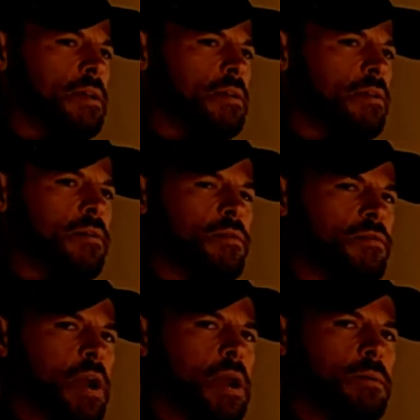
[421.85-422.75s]
of the
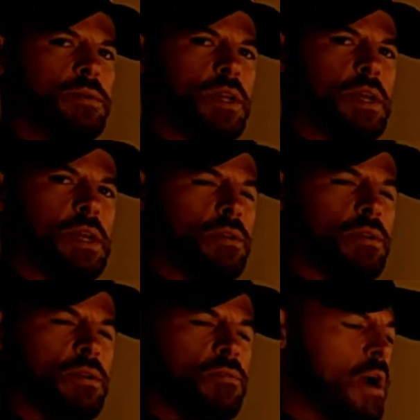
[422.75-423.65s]
frames that he can
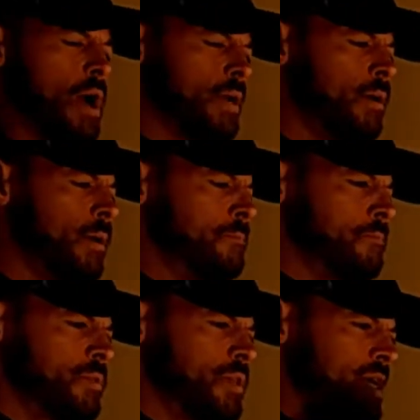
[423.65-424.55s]
ride.
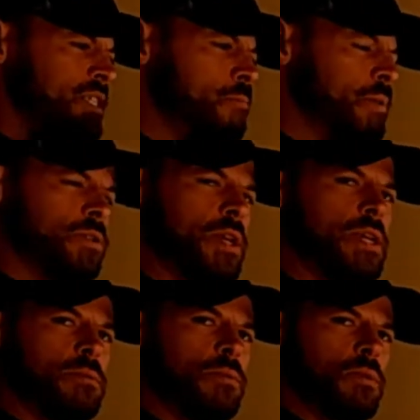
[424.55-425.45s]
So that seat post has to
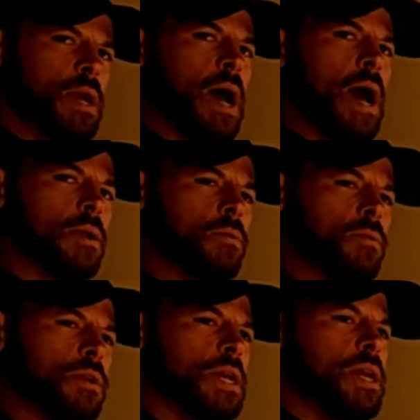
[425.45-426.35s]
be really high in order
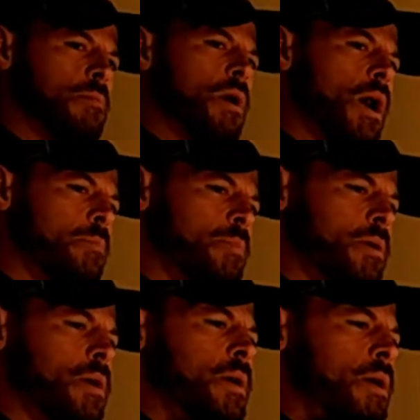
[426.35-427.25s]
to get him up
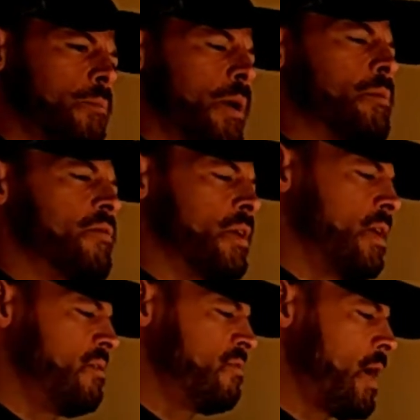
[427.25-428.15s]
and be able to fit on
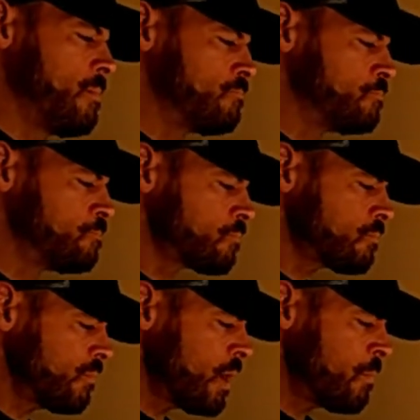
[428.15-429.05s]
that frame.
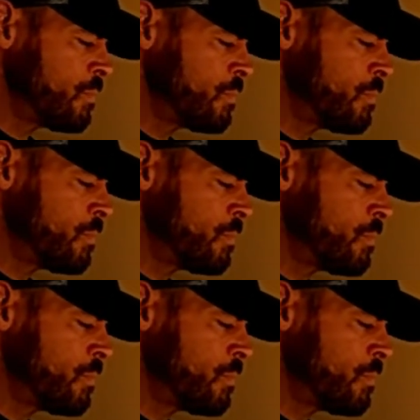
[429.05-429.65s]
But then you have to